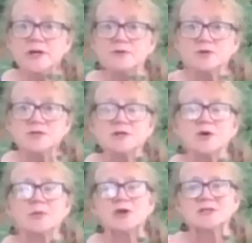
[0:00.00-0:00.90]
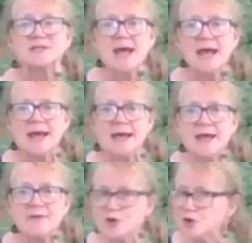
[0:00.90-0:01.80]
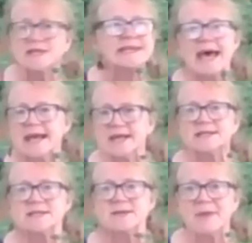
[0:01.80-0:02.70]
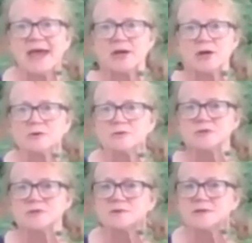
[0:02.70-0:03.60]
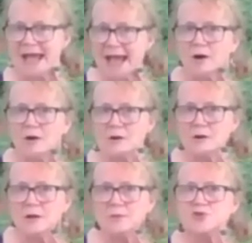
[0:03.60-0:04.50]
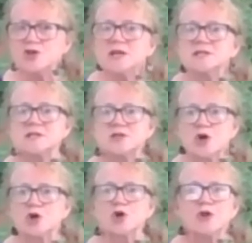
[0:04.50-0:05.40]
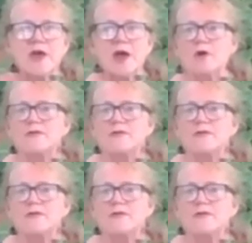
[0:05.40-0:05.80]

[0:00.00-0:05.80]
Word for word: if you're still because if you're getting tomatoes now chances are good they are